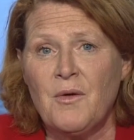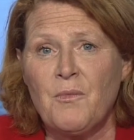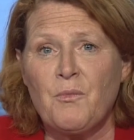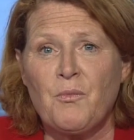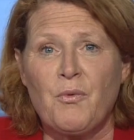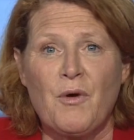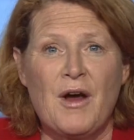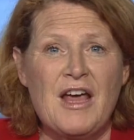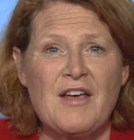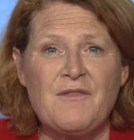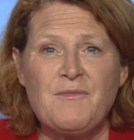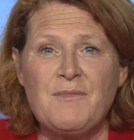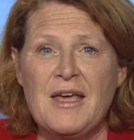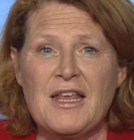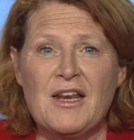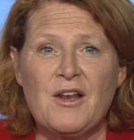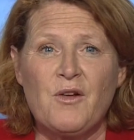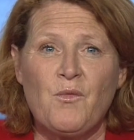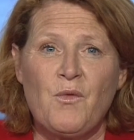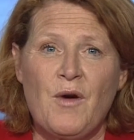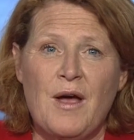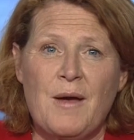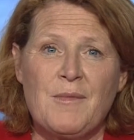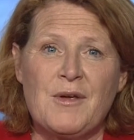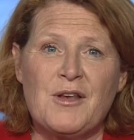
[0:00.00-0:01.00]
Brave men
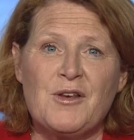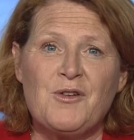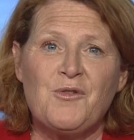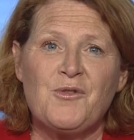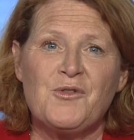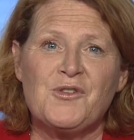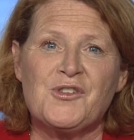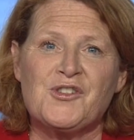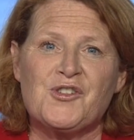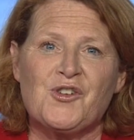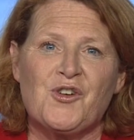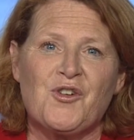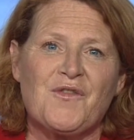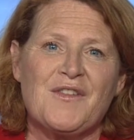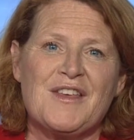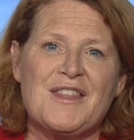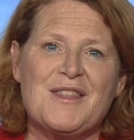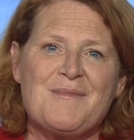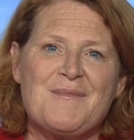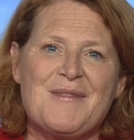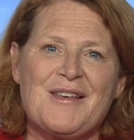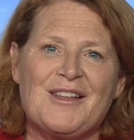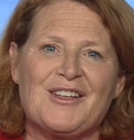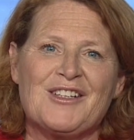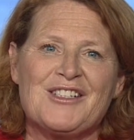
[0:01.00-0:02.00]
and women who serve in the
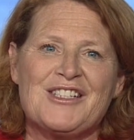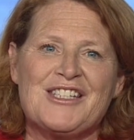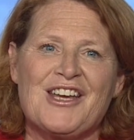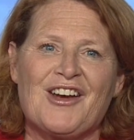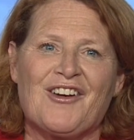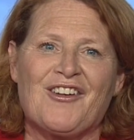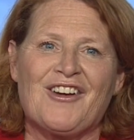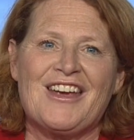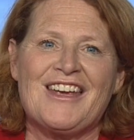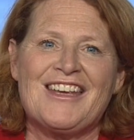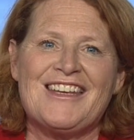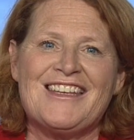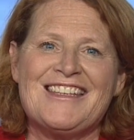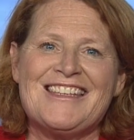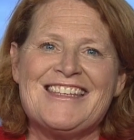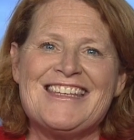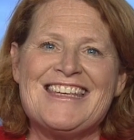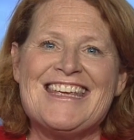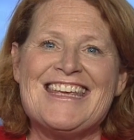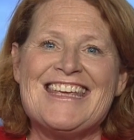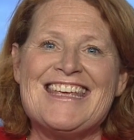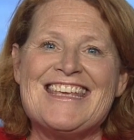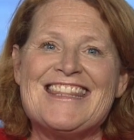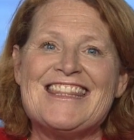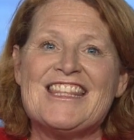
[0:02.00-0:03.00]
military
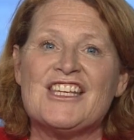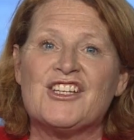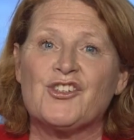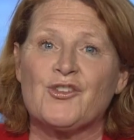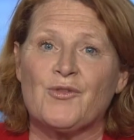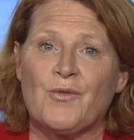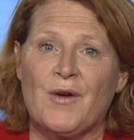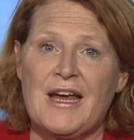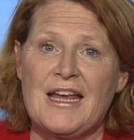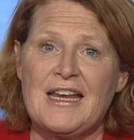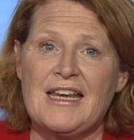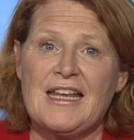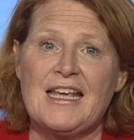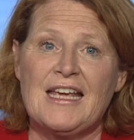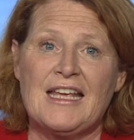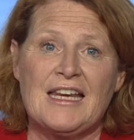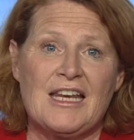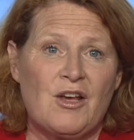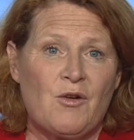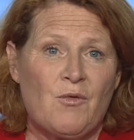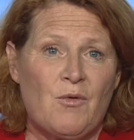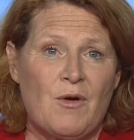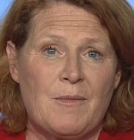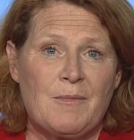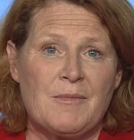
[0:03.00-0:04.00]
need the training and
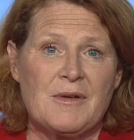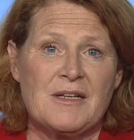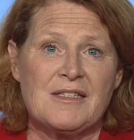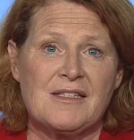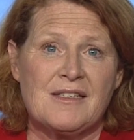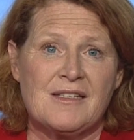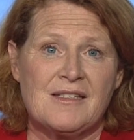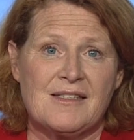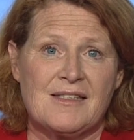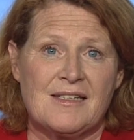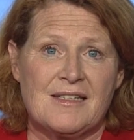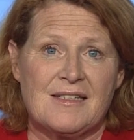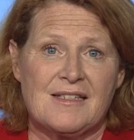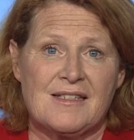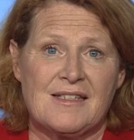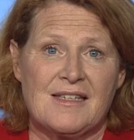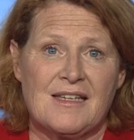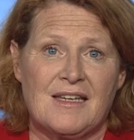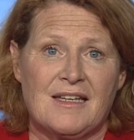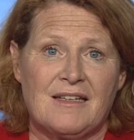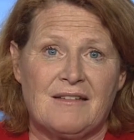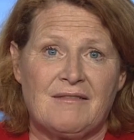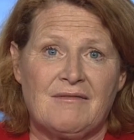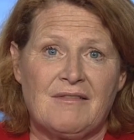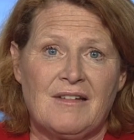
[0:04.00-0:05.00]
equipment to
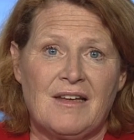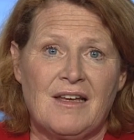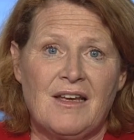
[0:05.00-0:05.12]
succeed.